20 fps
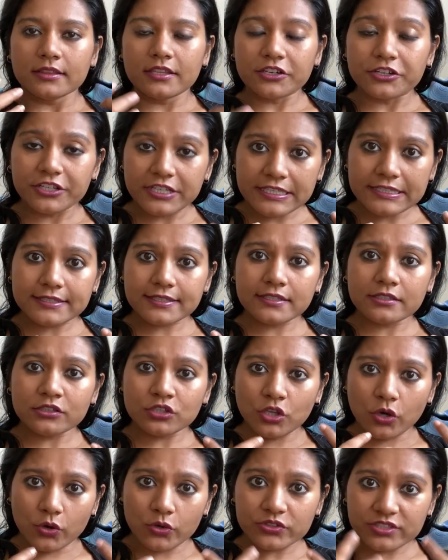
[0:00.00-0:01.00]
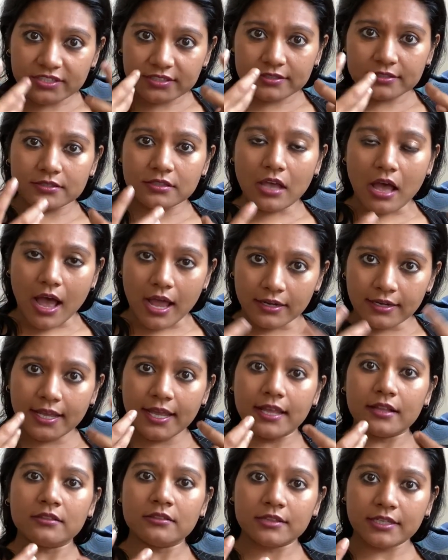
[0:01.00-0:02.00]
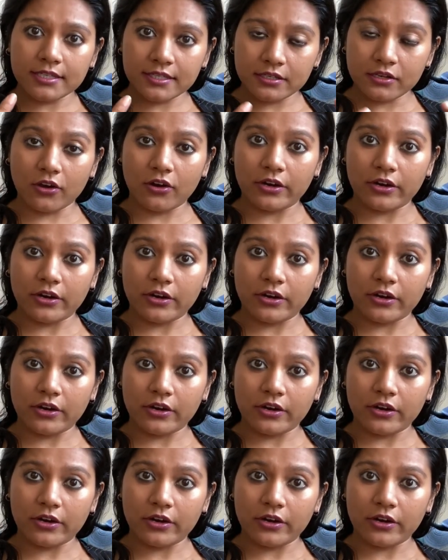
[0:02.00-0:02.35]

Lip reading: The reason those unhealthy